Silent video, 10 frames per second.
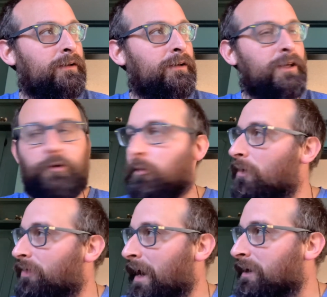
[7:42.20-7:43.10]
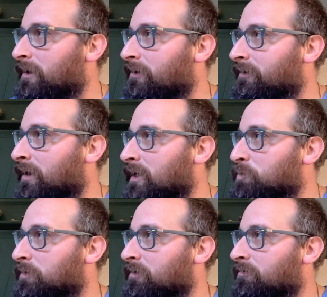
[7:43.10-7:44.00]
You want that, you go to the
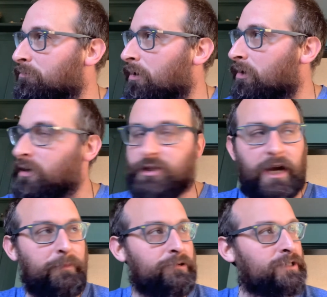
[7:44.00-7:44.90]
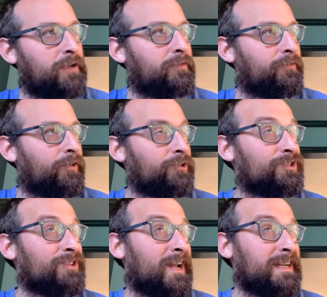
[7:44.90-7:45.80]
Gospel of Mark, chapter 7, verse
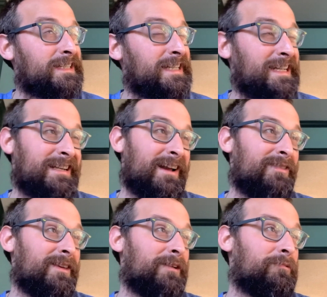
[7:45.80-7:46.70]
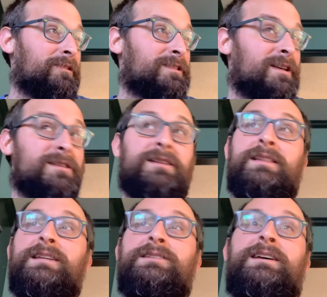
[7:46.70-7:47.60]
19, I think, where it says, In
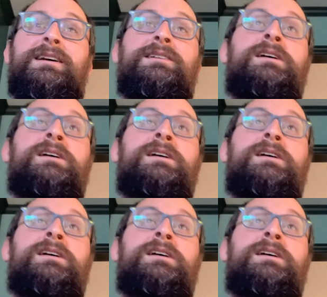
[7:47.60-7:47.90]
these things,